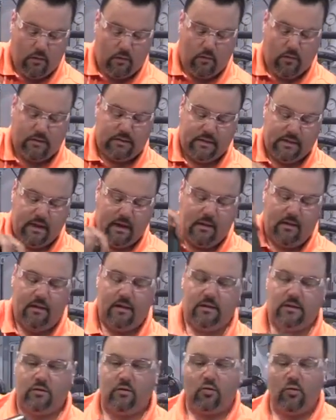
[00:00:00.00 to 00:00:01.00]
Once again,
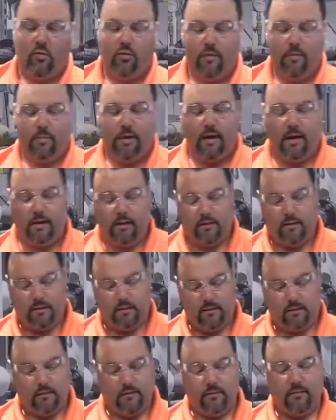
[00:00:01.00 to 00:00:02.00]
this tool we made,
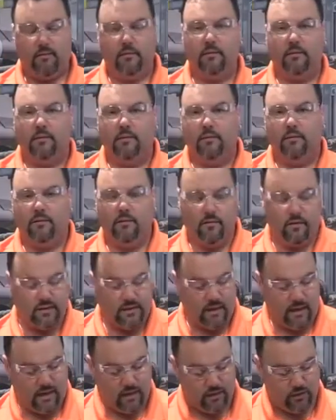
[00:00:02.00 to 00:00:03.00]
there
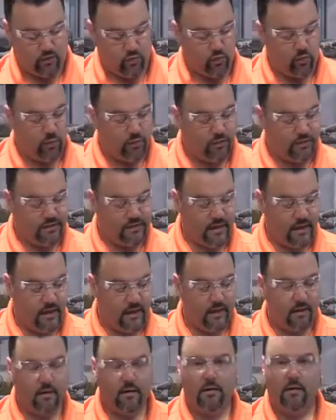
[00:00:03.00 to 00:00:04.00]
isn't a tool per
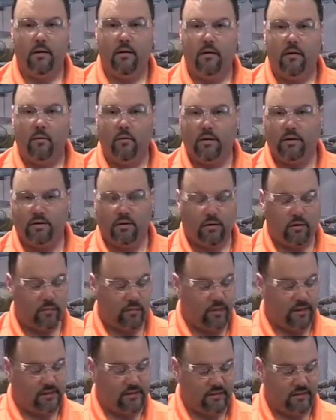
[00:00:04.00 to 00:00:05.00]
se. We took a
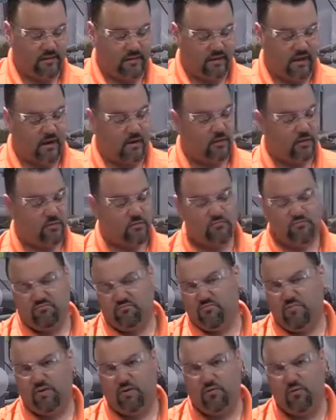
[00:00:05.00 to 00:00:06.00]
piece of standard
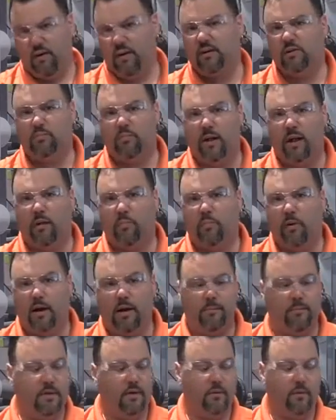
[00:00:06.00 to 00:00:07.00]
3-inch black
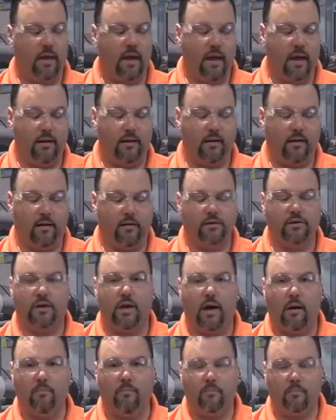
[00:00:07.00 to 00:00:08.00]
pipe that we had in our
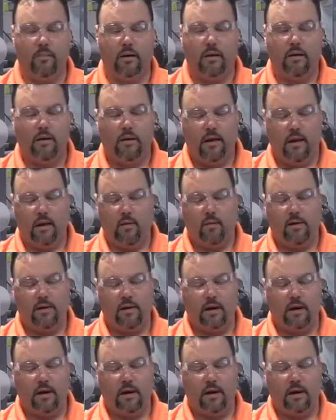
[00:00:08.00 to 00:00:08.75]
shop, and we